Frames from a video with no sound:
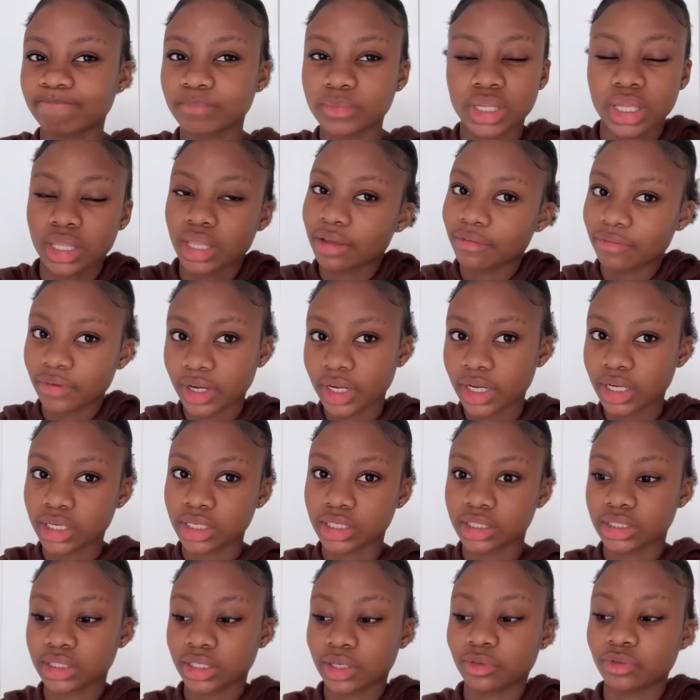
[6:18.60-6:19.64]
South Africa in
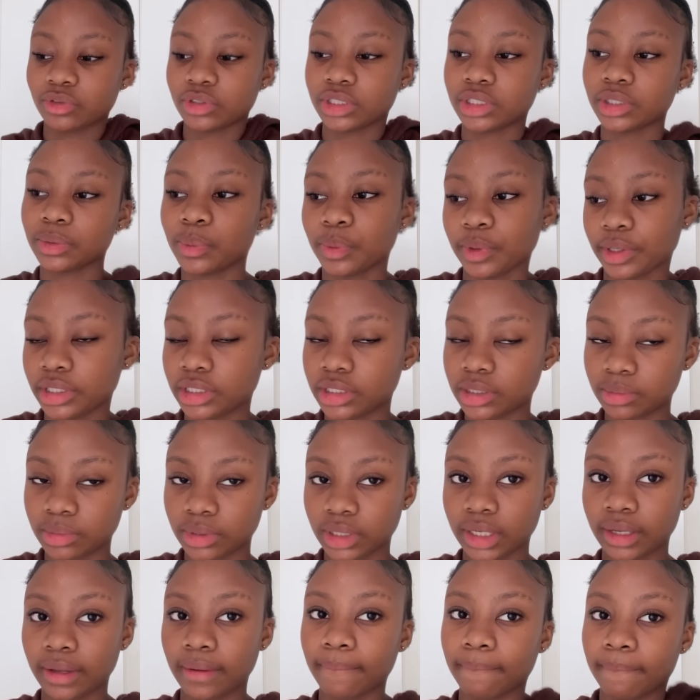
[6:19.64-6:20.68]
itself disappointed
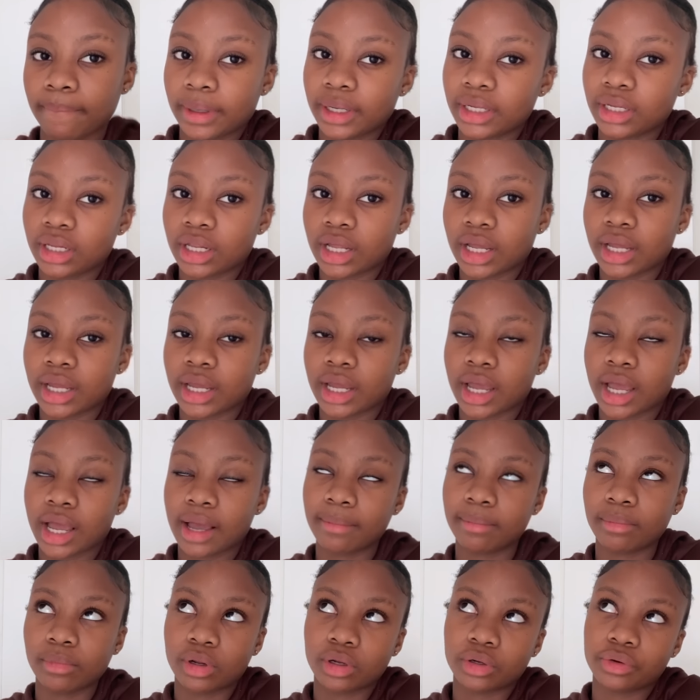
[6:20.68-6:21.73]
me, but
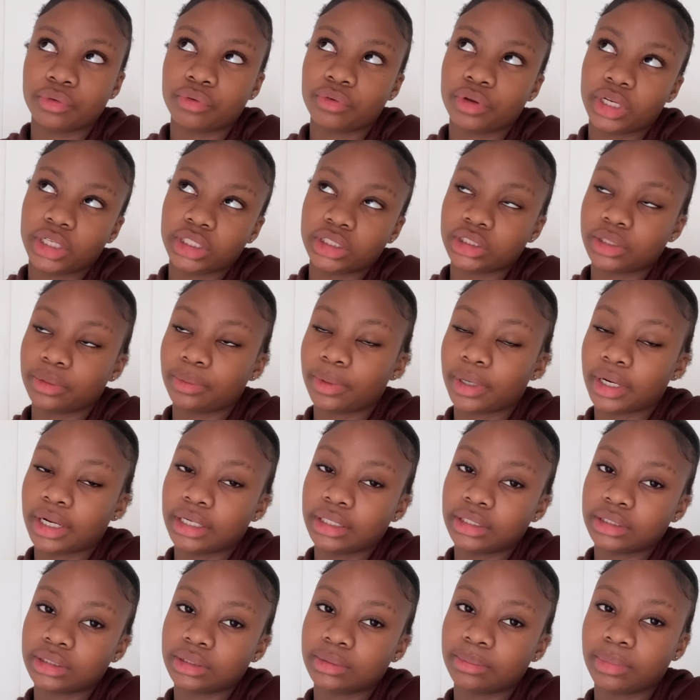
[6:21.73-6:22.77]
I'm not really
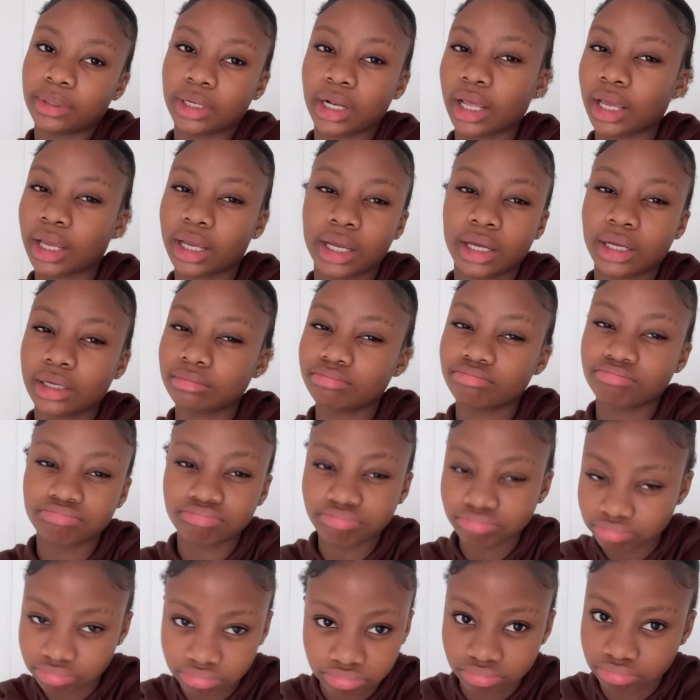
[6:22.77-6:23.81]
surprised. But like,
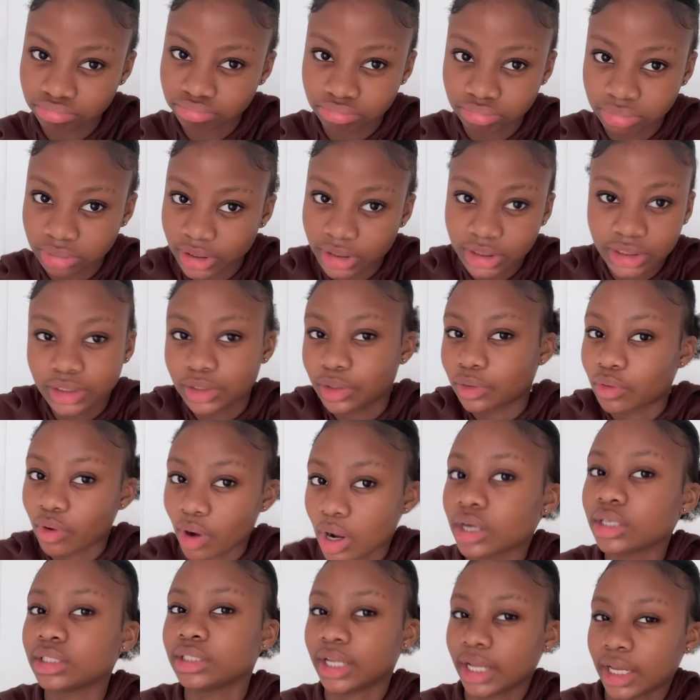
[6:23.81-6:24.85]
this is the
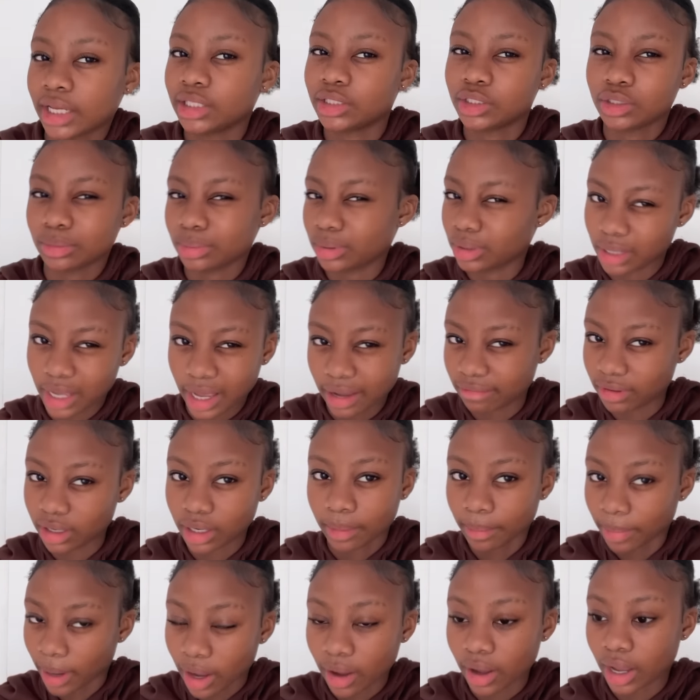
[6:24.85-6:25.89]
wrong day to be having
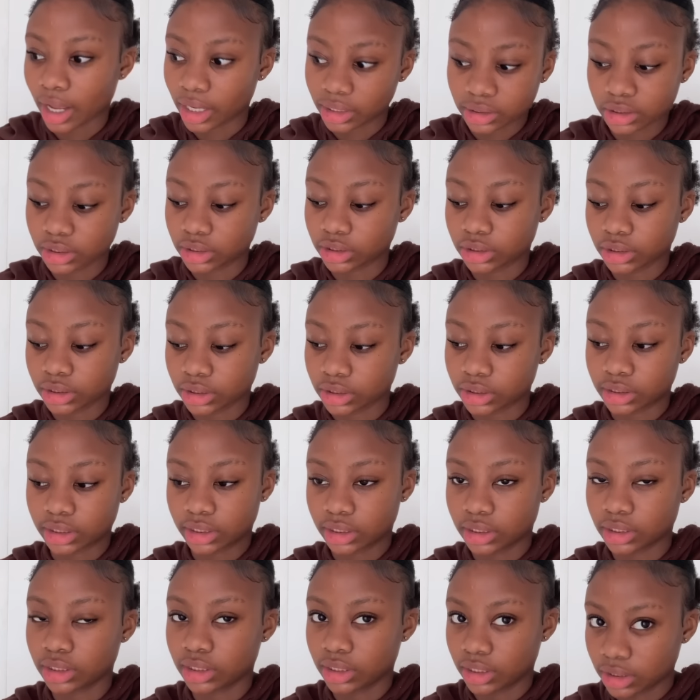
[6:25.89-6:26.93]
a power outage because
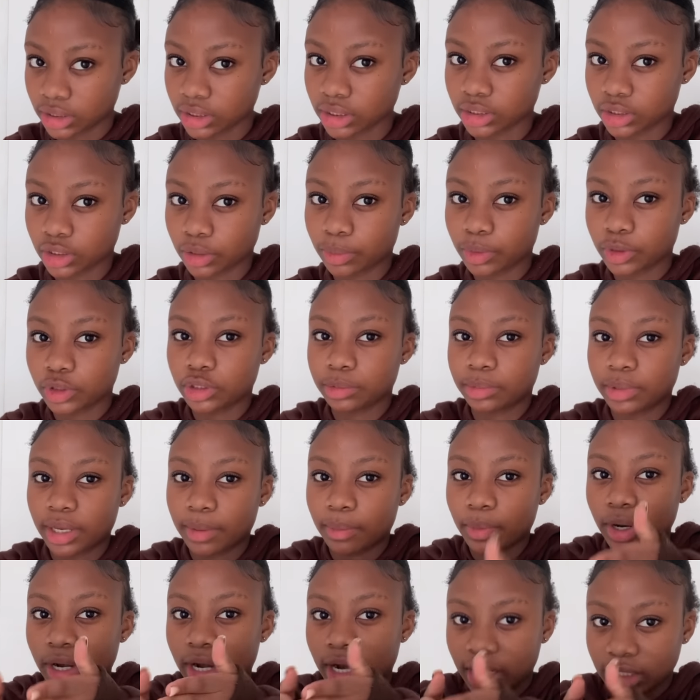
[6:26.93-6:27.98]
this is supposed to be a
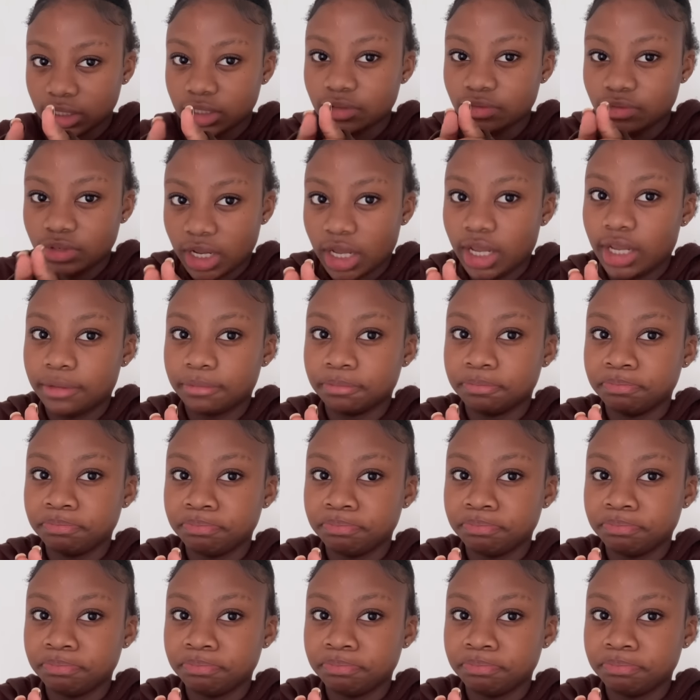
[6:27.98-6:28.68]
productive day